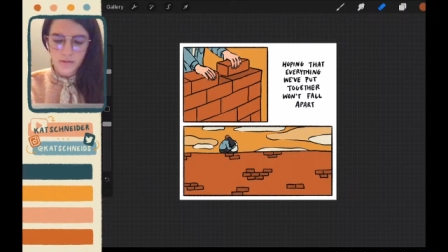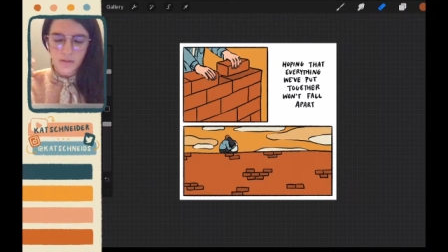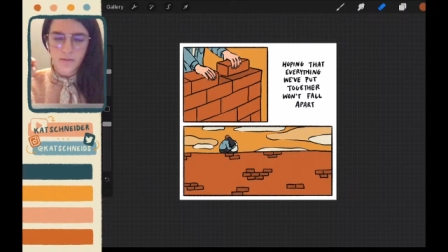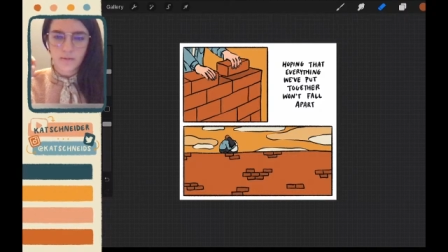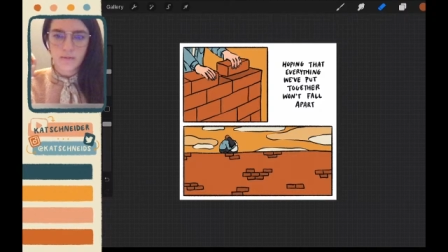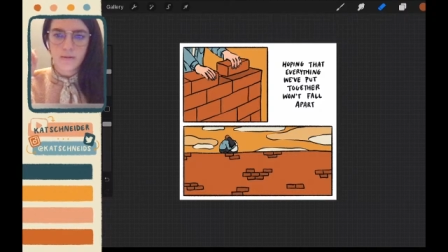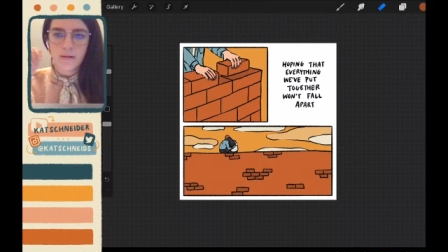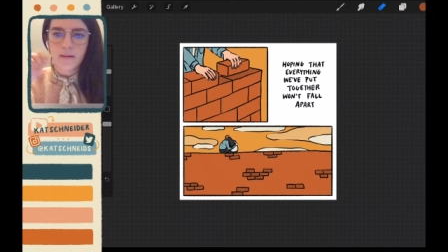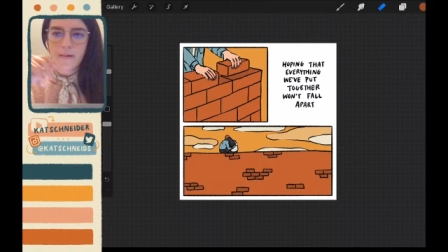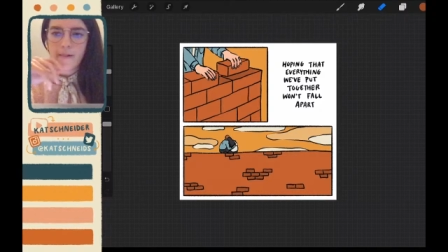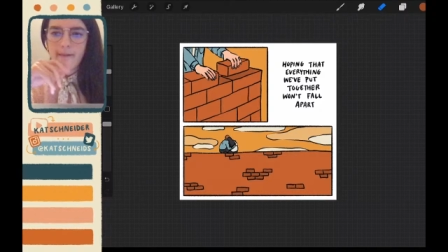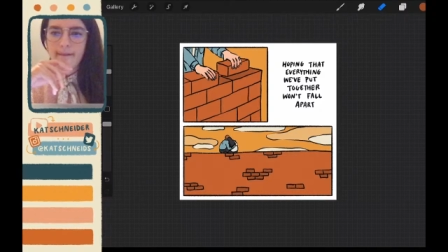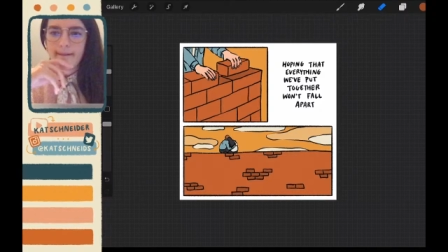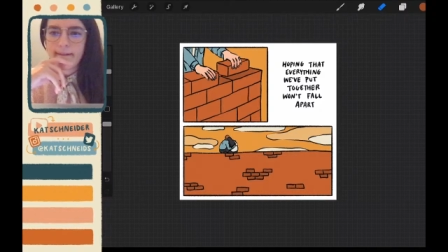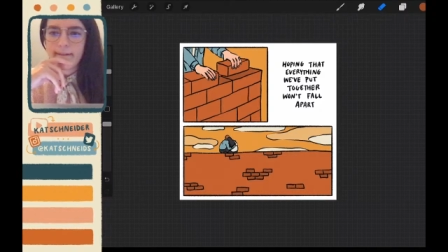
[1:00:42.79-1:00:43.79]
So
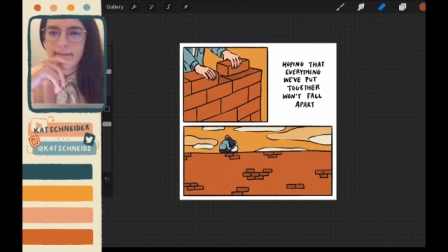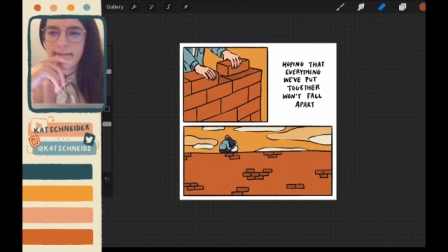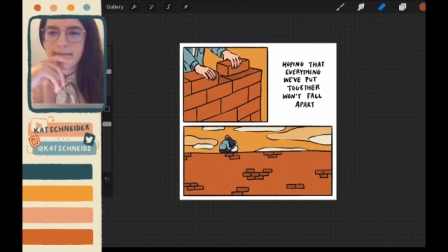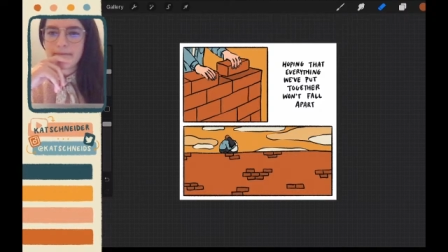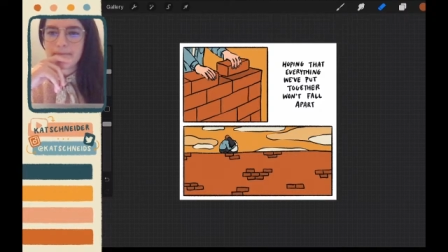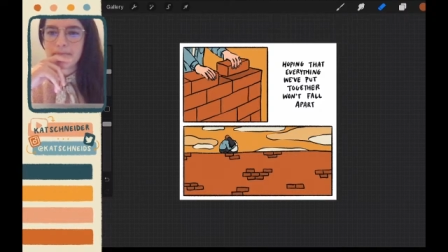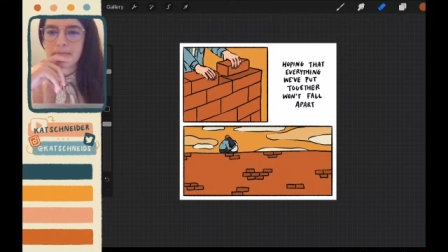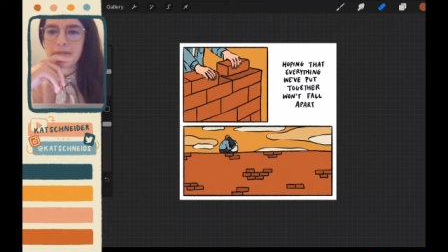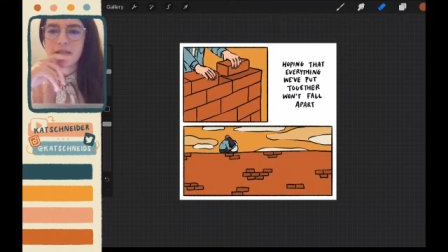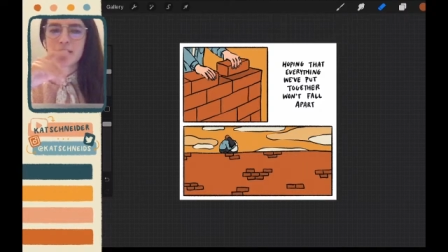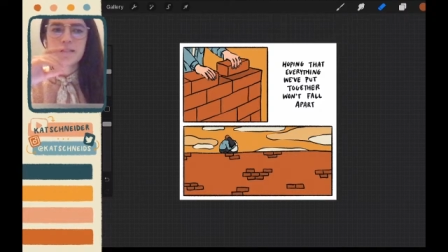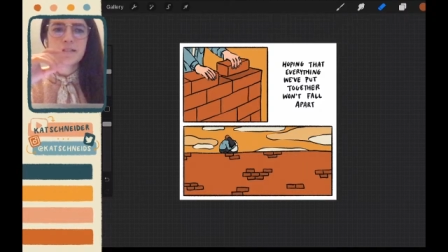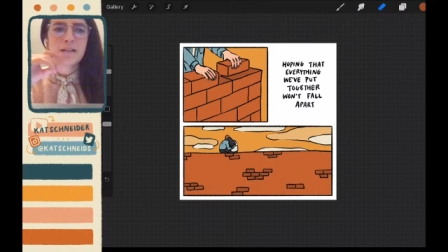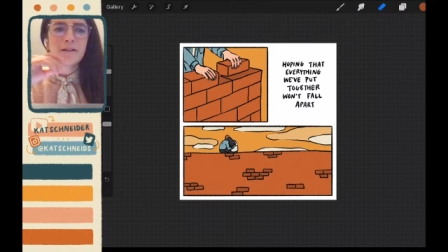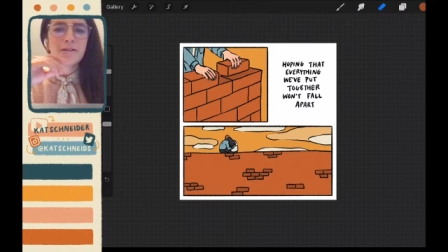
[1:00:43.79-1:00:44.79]

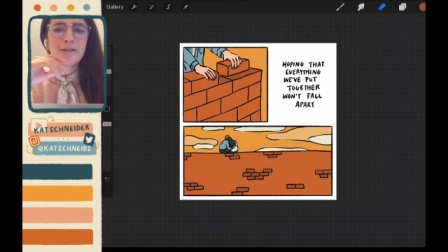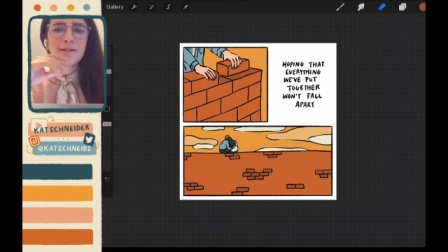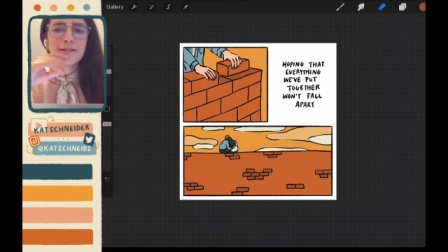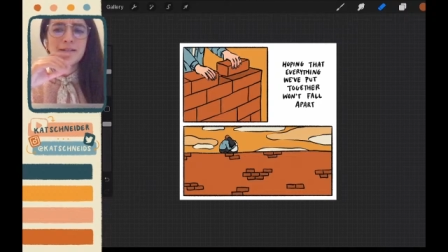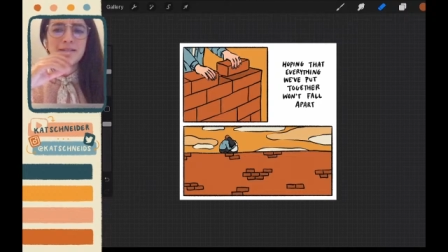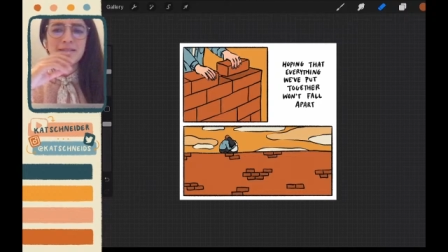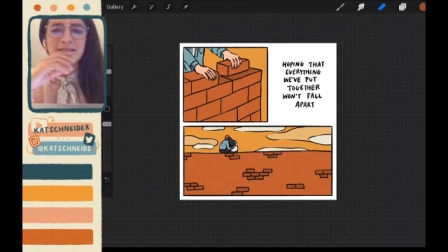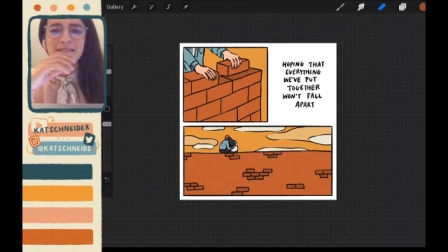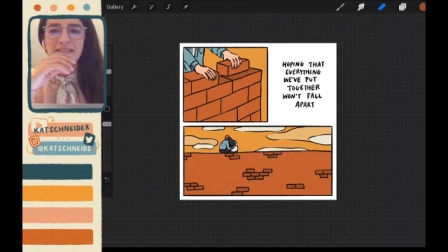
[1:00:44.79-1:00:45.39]
thanks Tara.